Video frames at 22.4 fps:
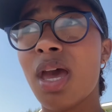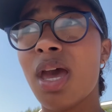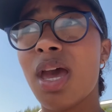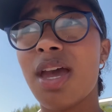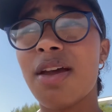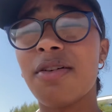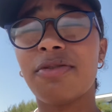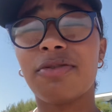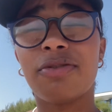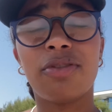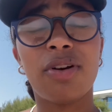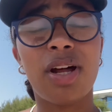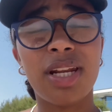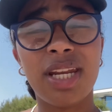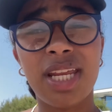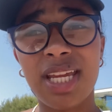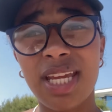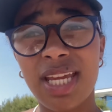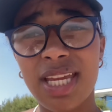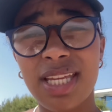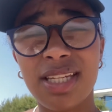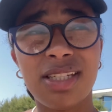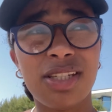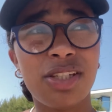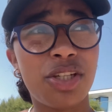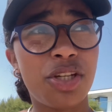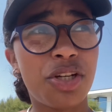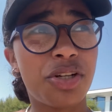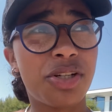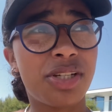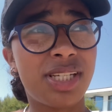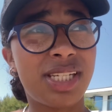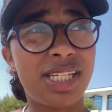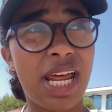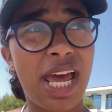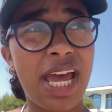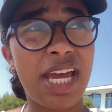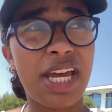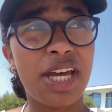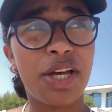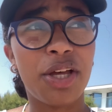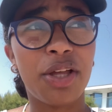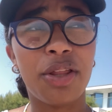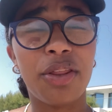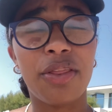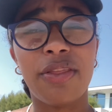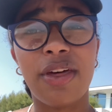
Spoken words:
if running isn't your style,